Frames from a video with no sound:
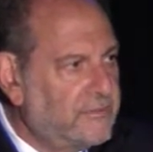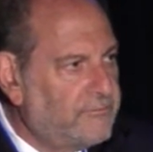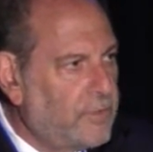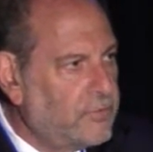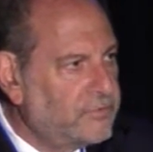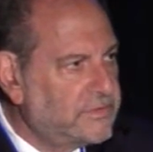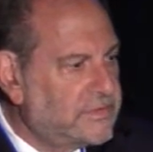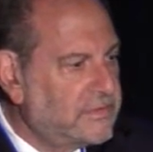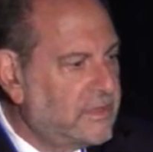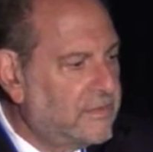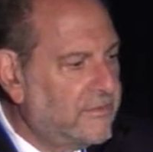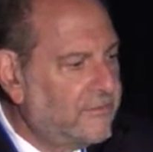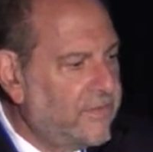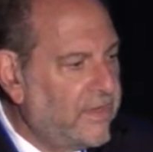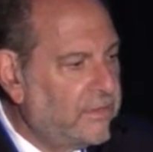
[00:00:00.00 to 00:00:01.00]

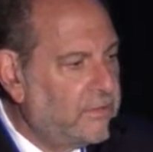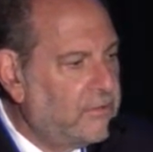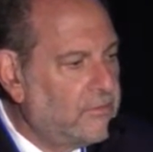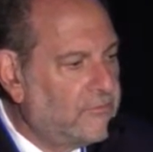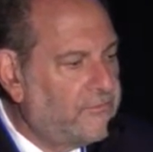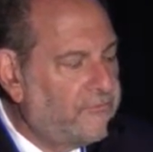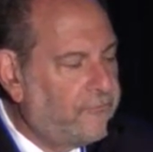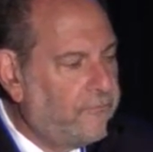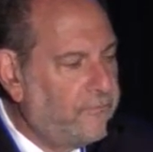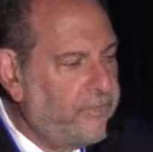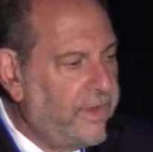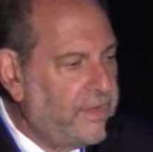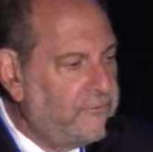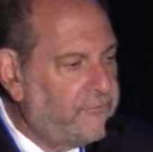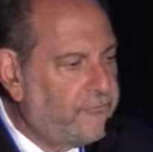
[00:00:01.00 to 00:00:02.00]
postnatal
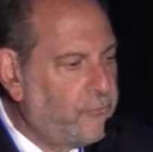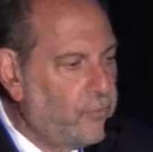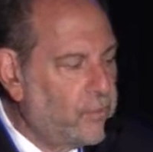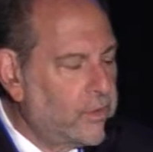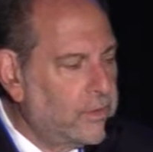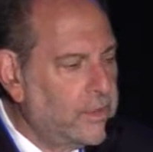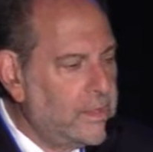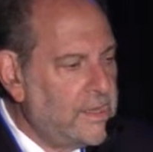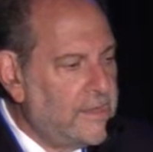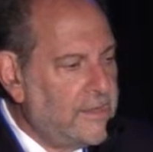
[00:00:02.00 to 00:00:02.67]
day 4.